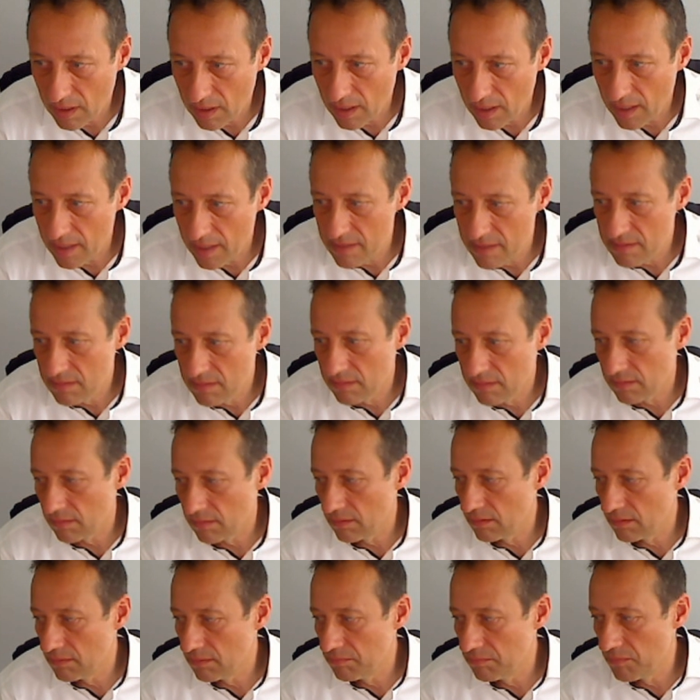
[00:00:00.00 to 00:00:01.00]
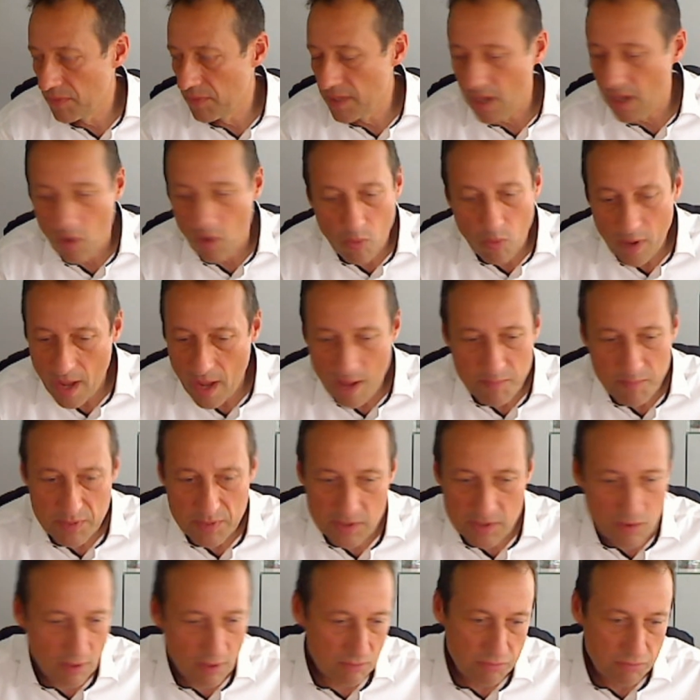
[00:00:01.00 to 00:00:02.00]
and the OEM is
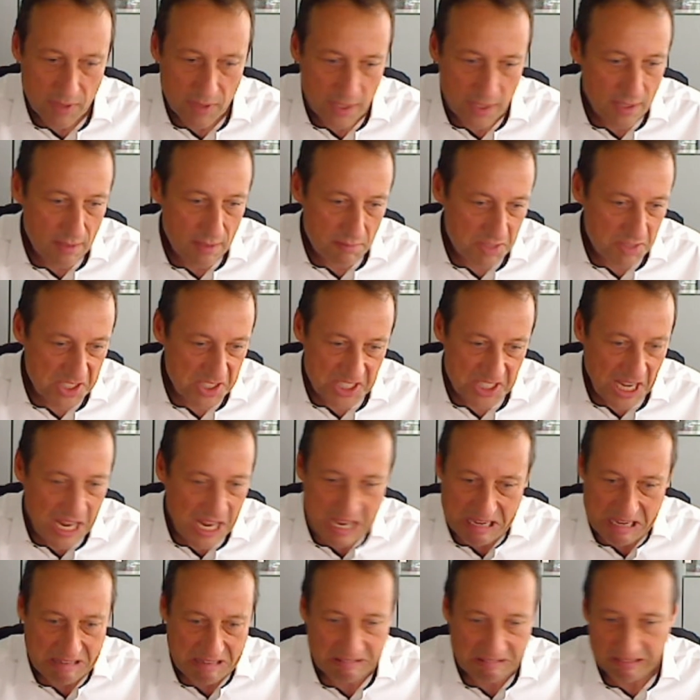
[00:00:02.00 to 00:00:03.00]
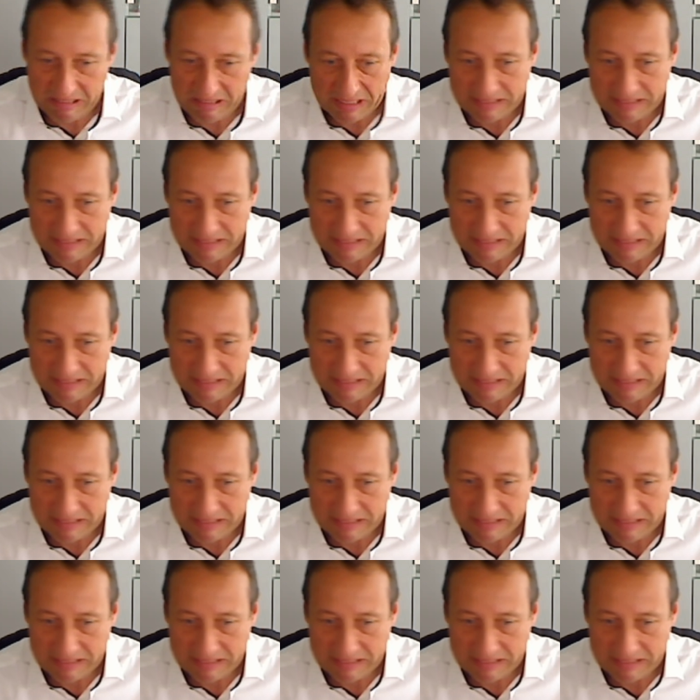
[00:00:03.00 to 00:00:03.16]
not really saying